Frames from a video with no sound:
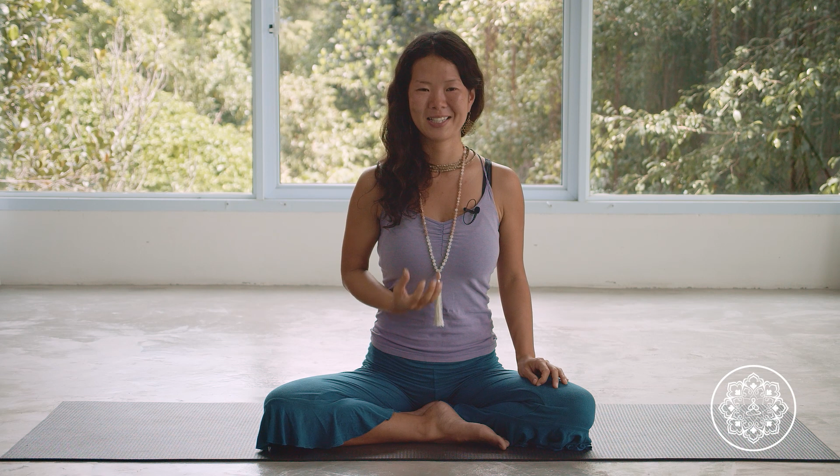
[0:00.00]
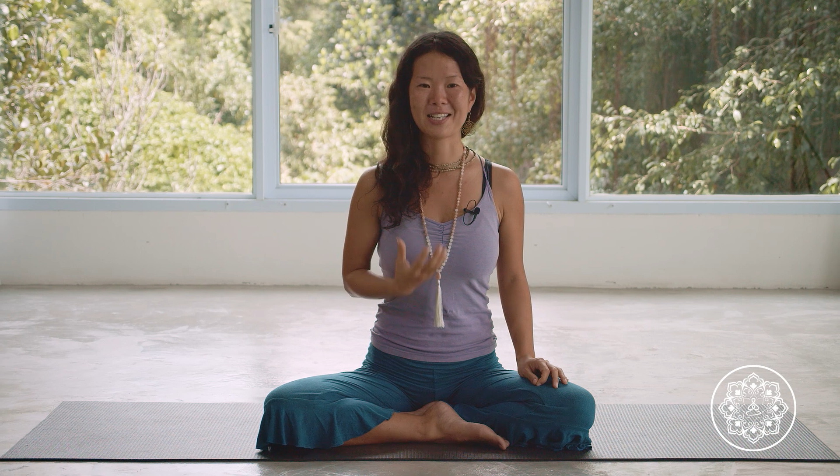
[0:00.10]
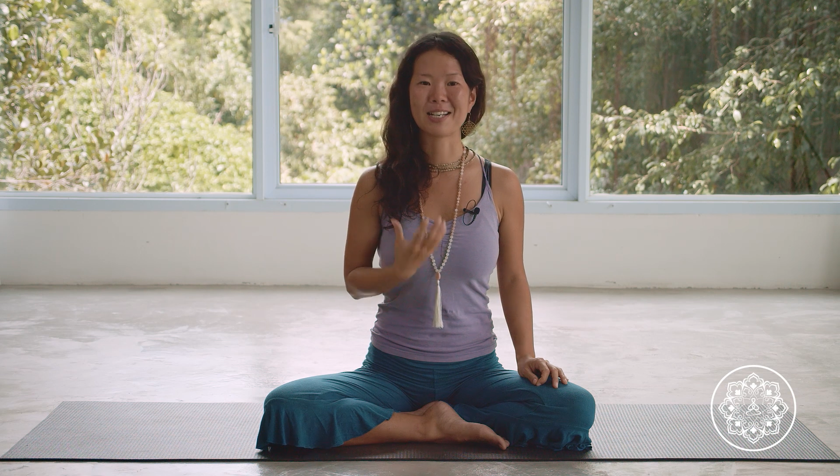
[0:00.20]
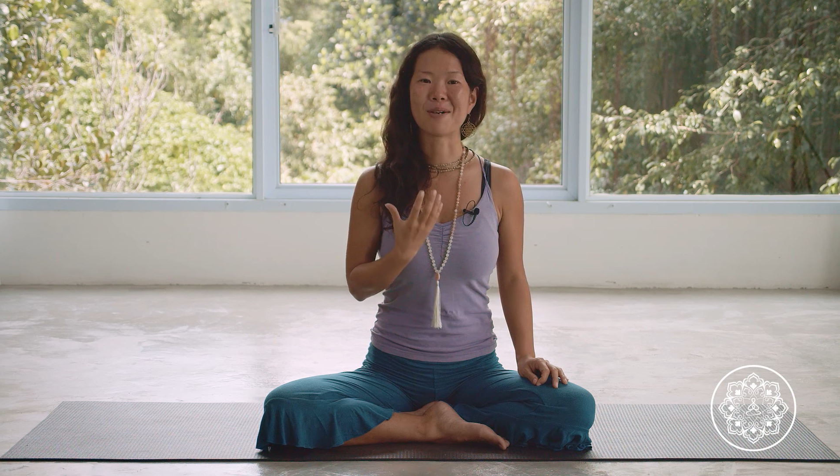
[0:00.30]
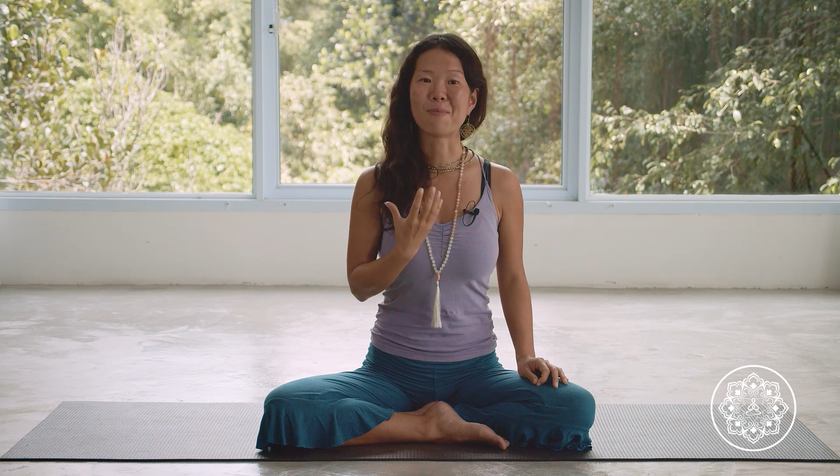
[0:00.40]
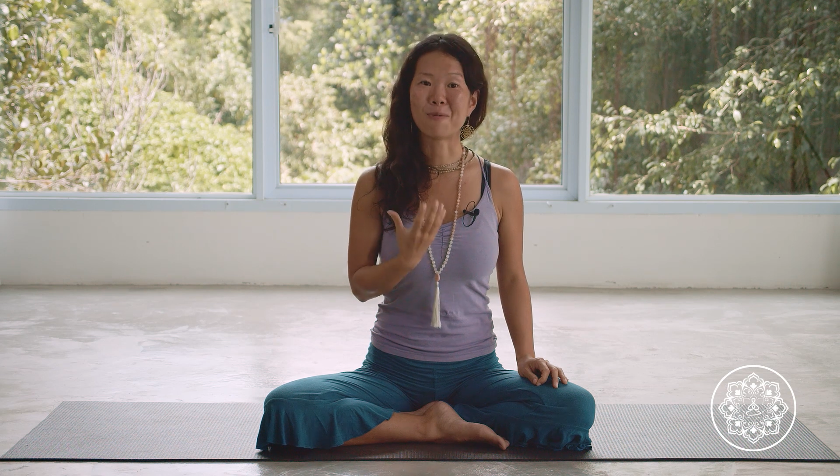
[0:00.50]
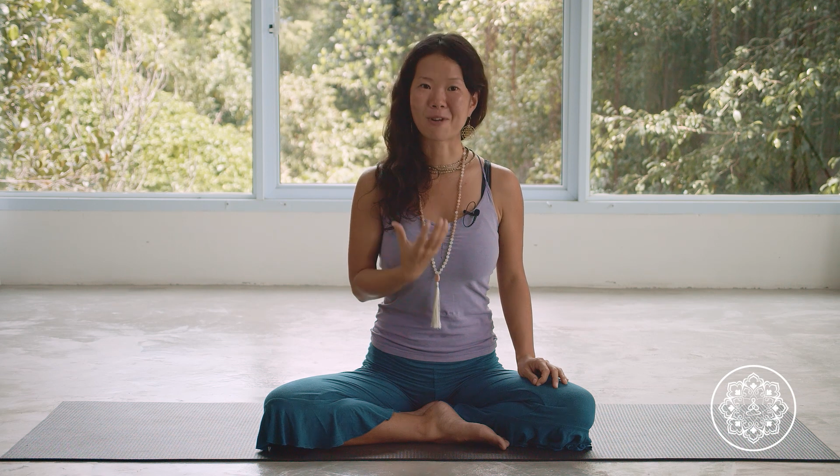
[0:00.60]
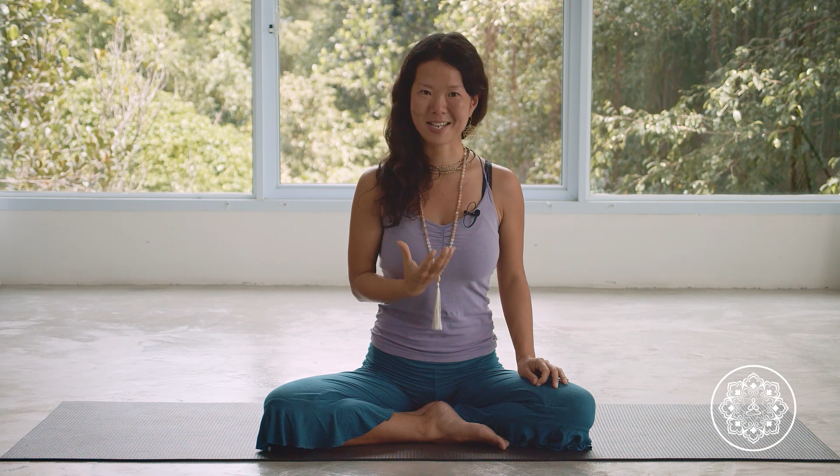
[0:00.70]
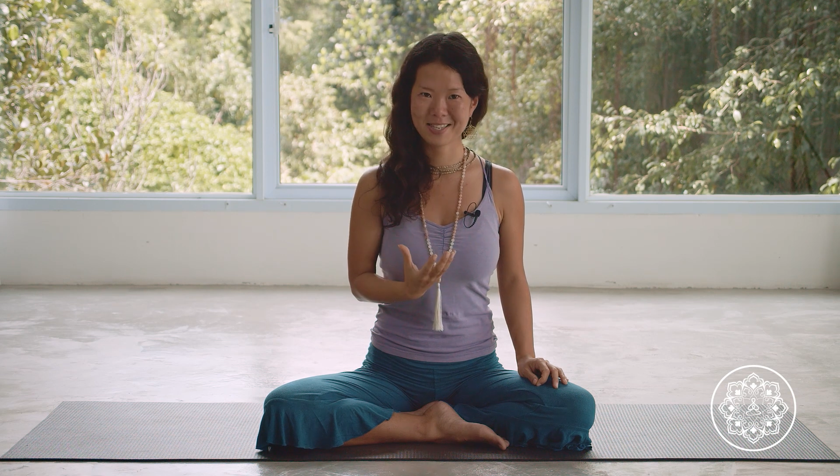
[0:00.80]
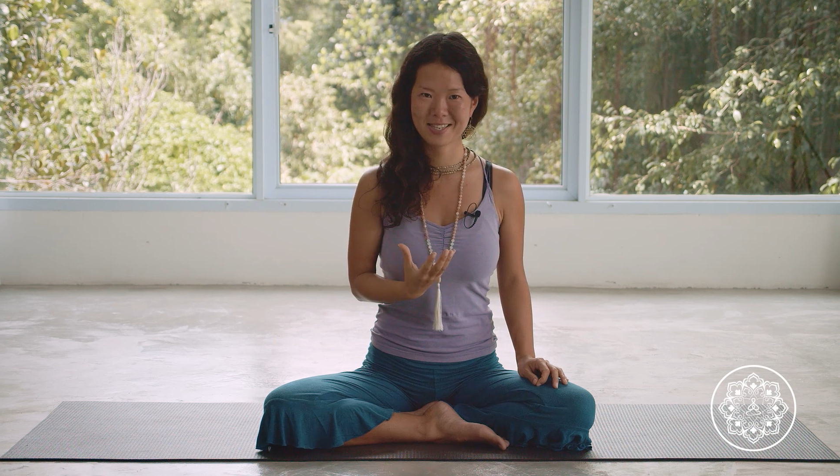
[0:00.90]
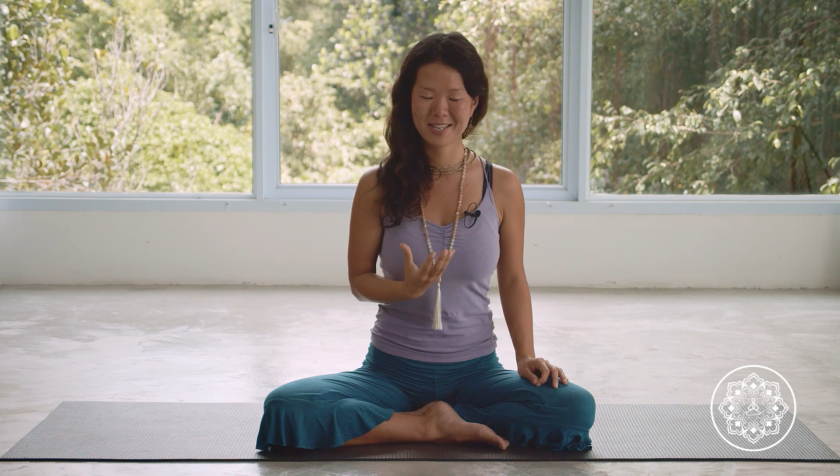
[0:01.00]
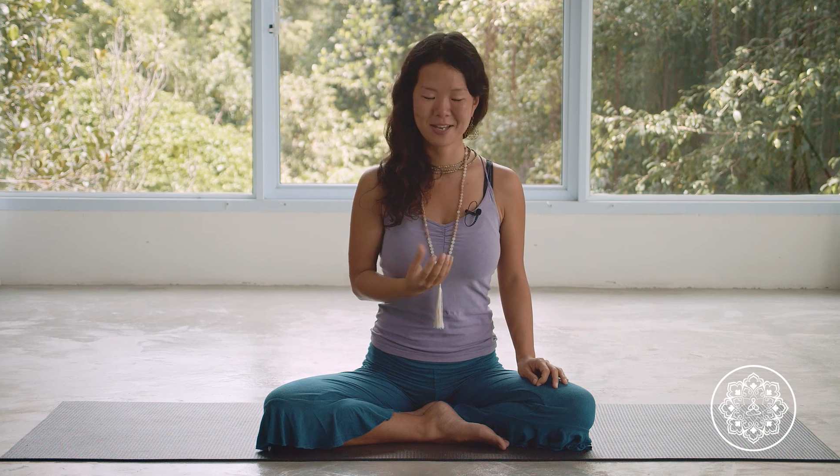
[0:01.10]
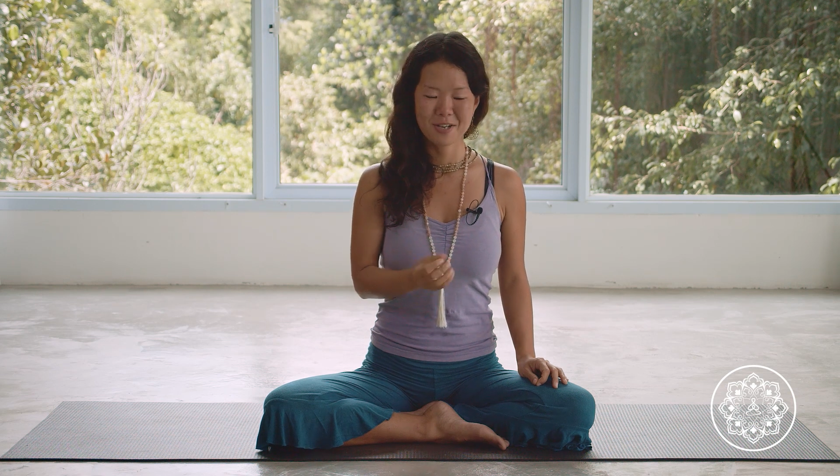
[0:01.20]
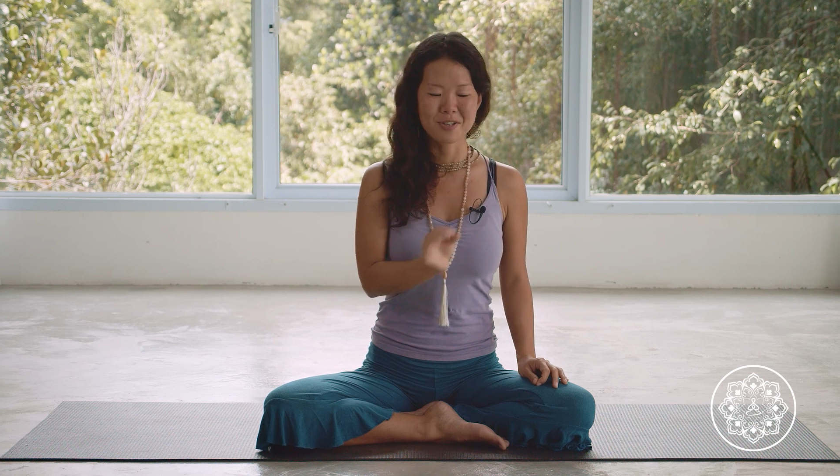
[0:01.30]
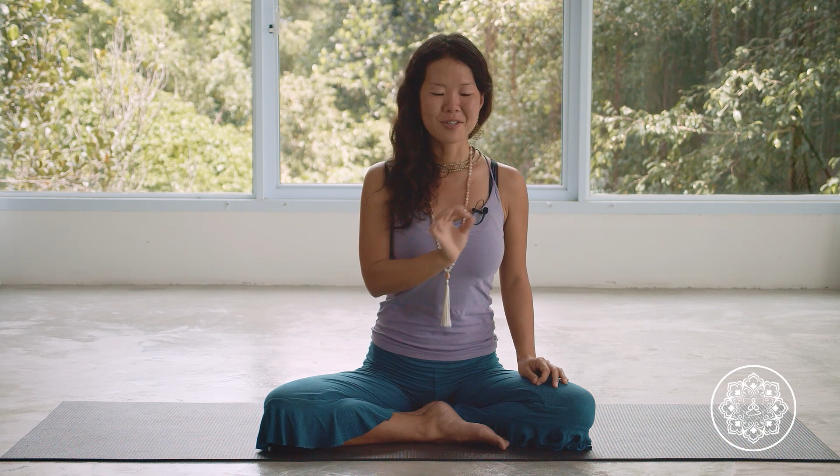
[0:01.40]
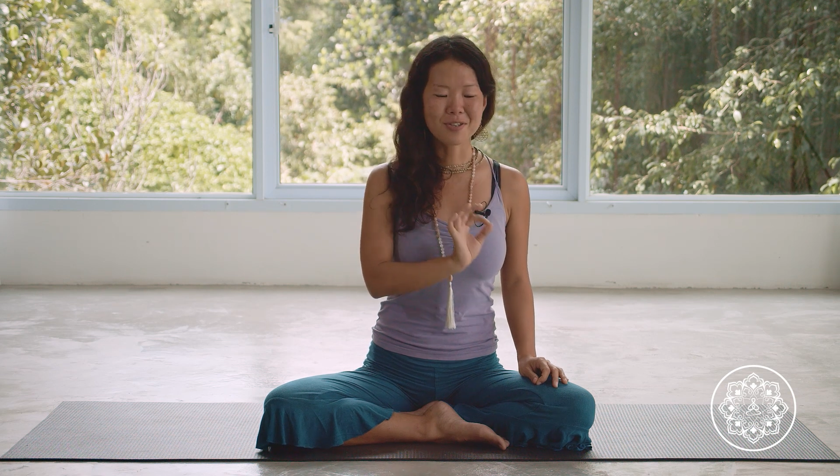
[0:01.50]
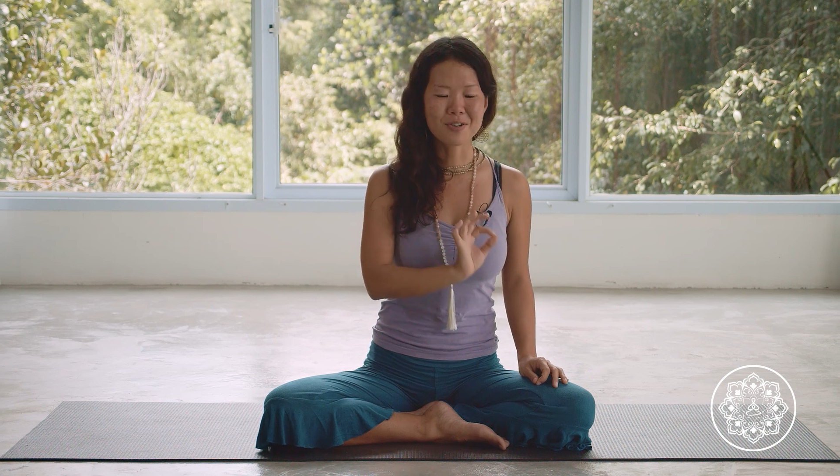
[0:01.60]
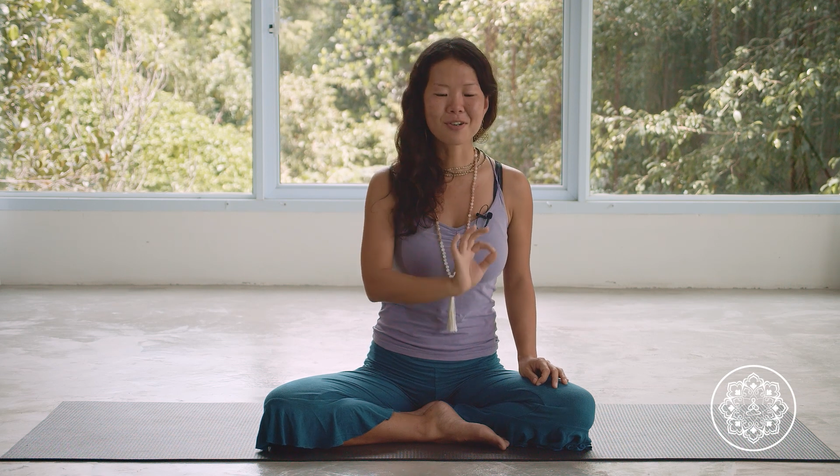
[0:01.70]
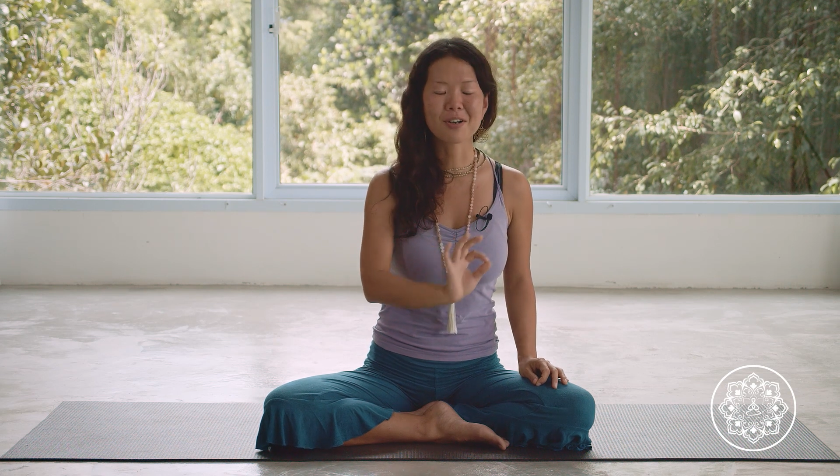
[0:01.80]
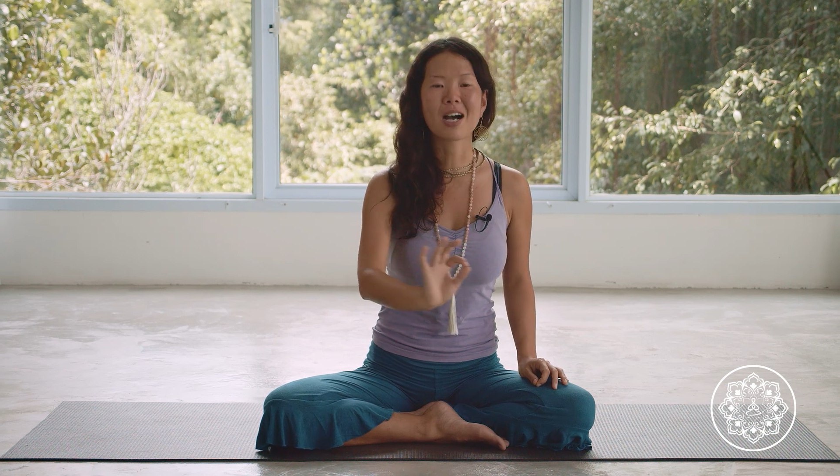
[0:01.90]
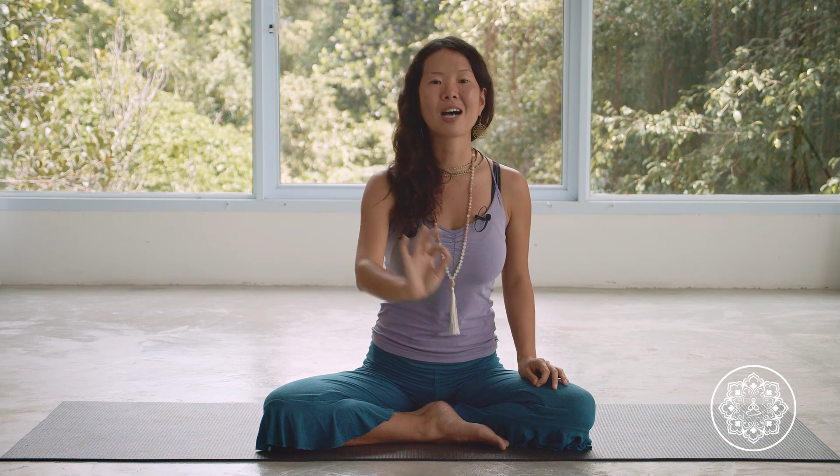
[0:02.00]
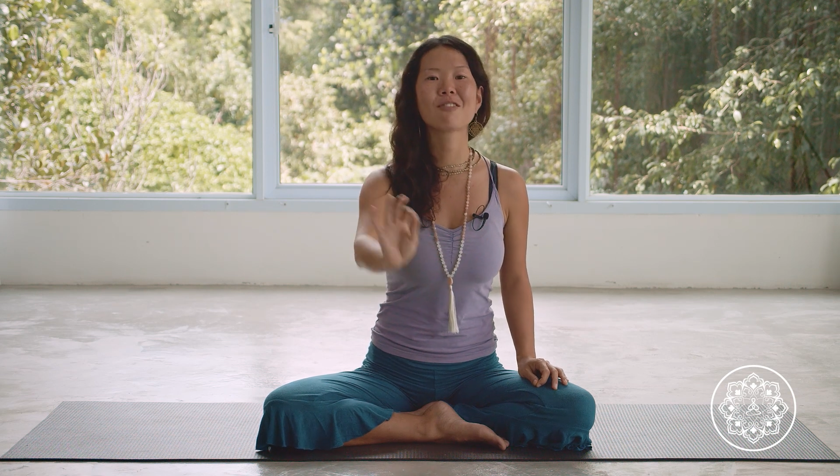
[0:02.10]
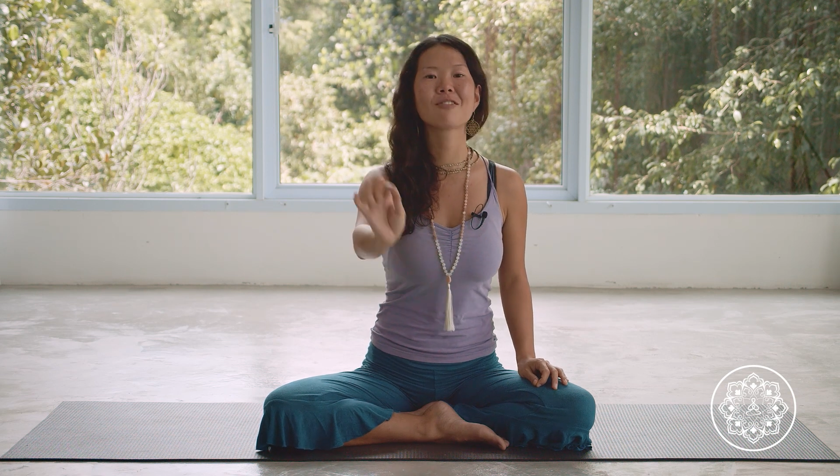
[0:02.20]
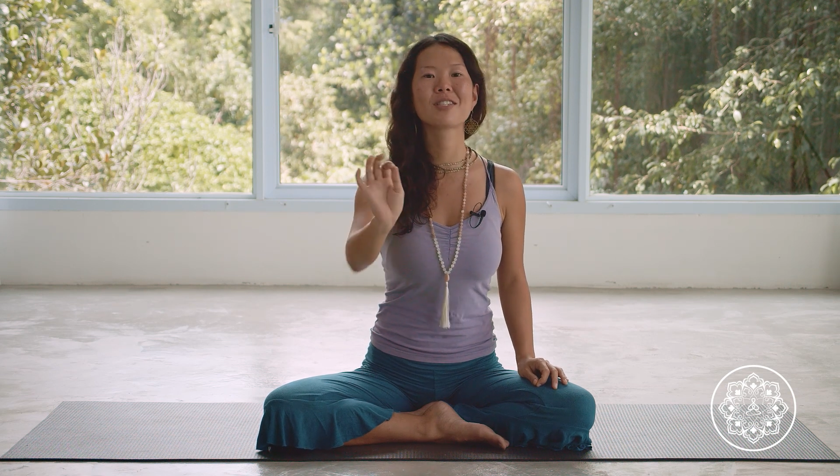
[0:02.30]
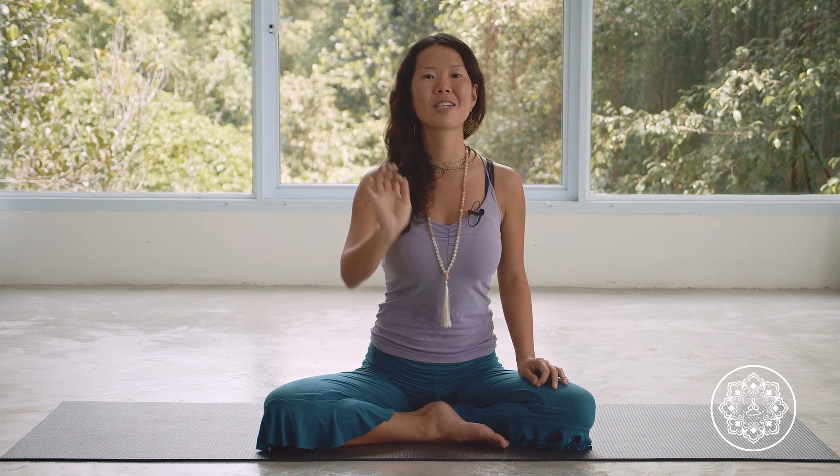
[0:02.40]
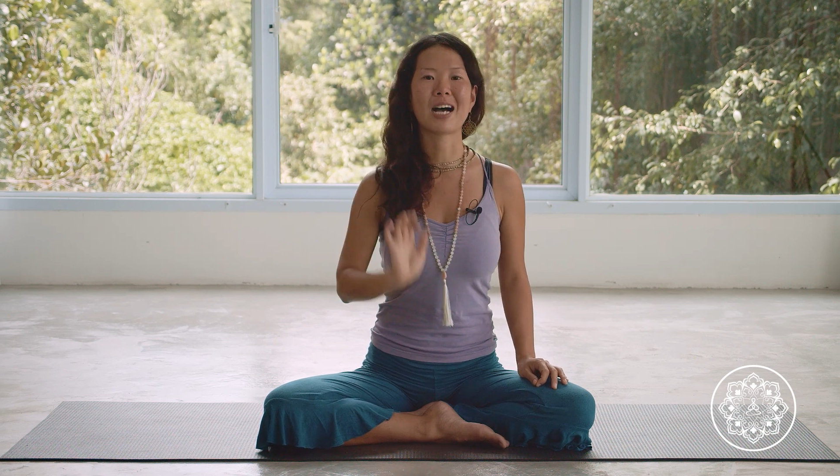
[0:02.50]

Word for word: the breath throughout